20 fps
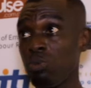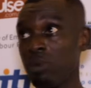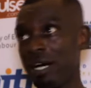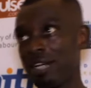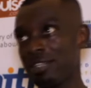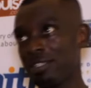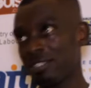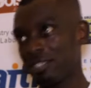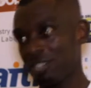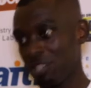
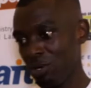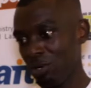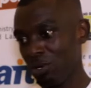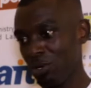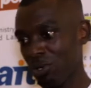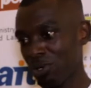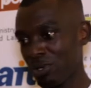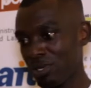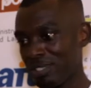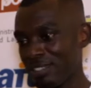months, you
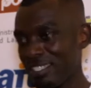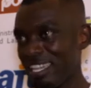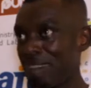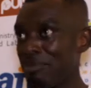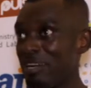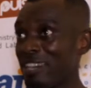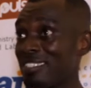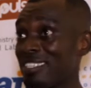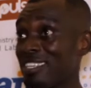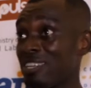know,
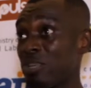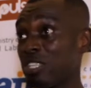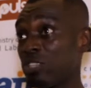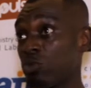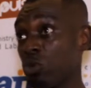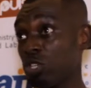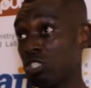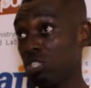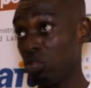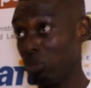cyber security
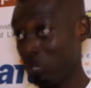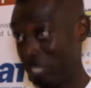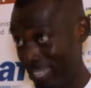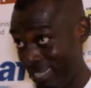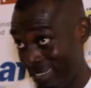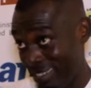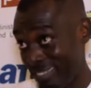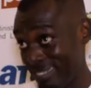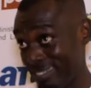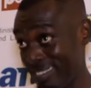was launched
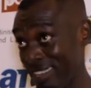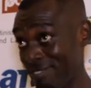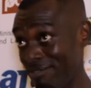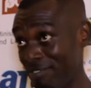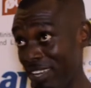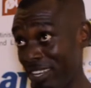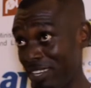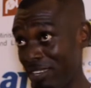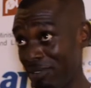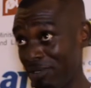at the same
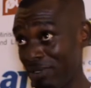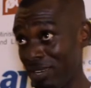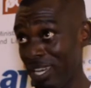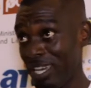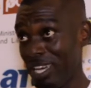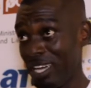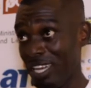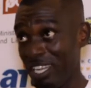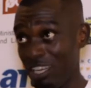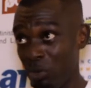venue,
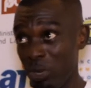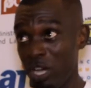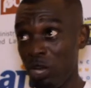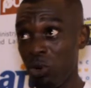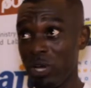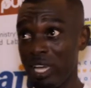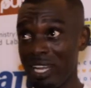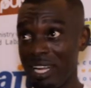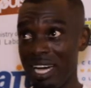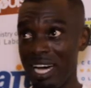and we're
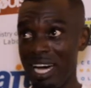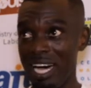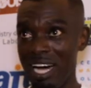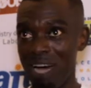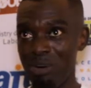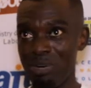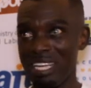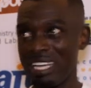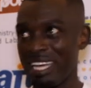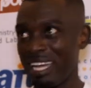looking at
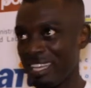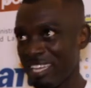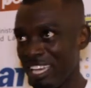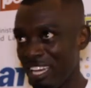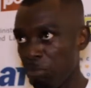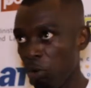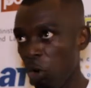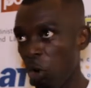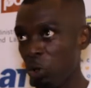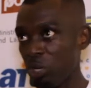how they can
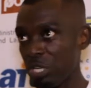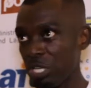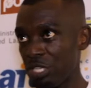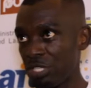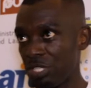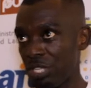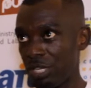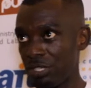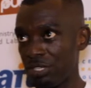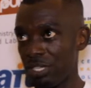keep all
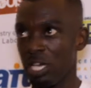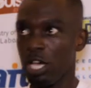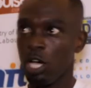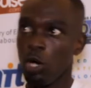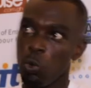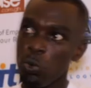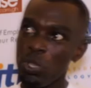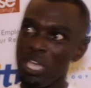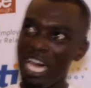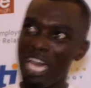these things.
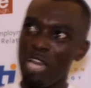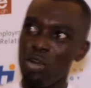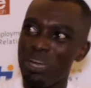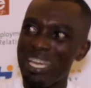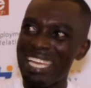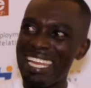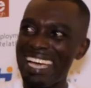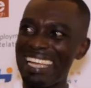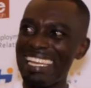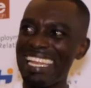We are
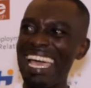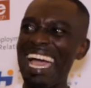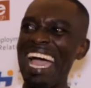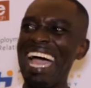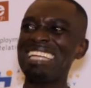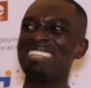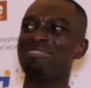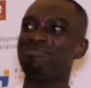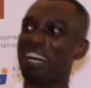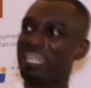looking at the
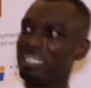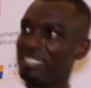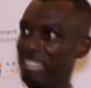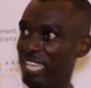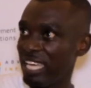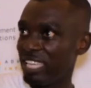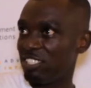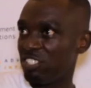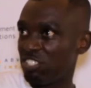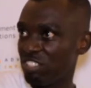
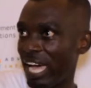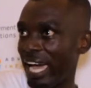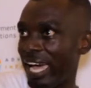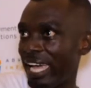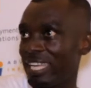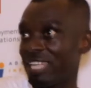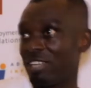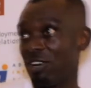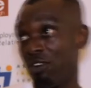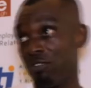advantage
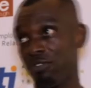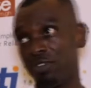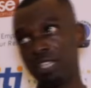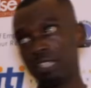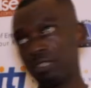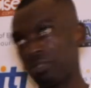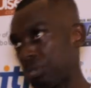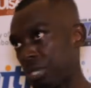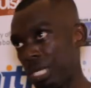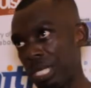side of
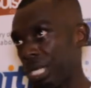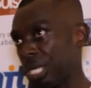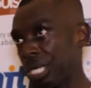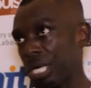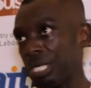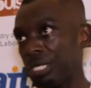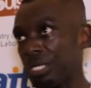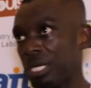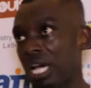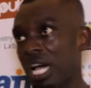it so that it
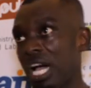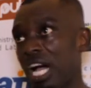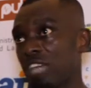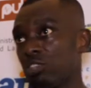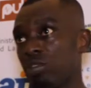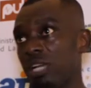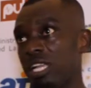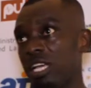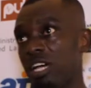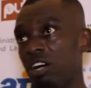can
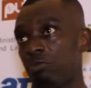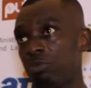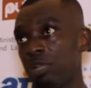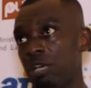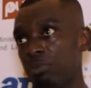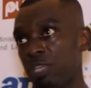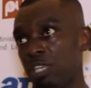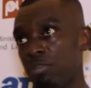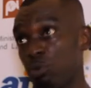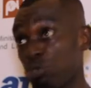actually help
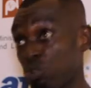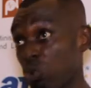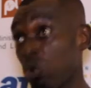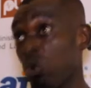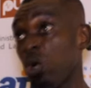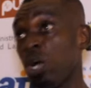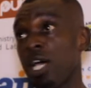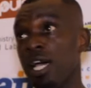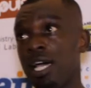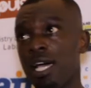the people.
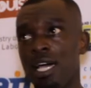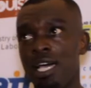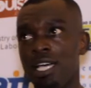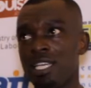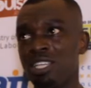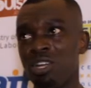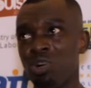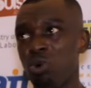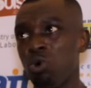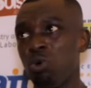So,
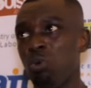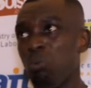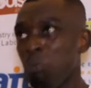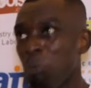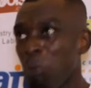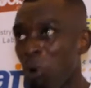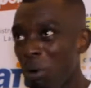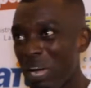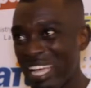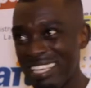you
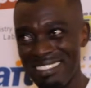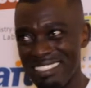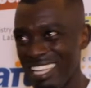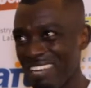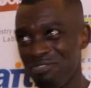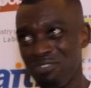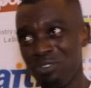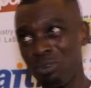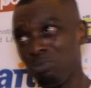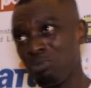know,
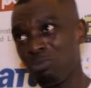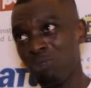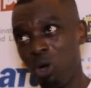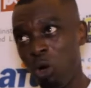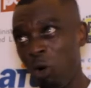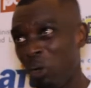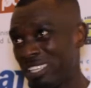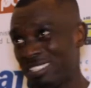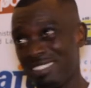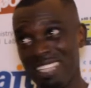start from
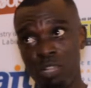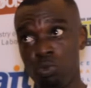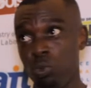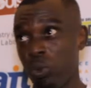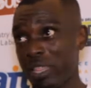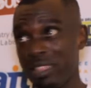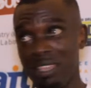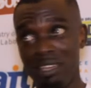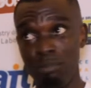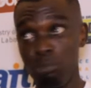or start
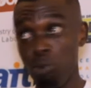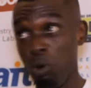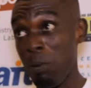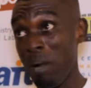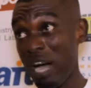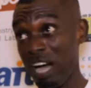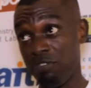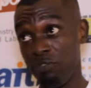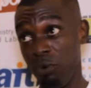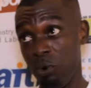with
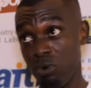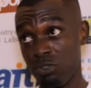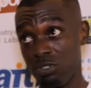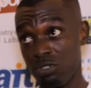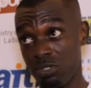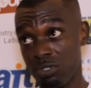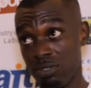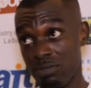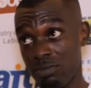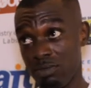mobile
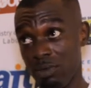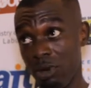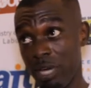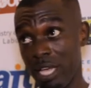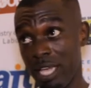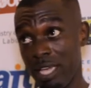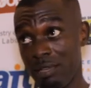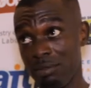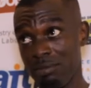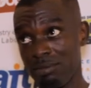phones,
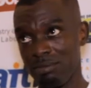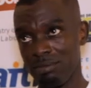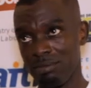okay?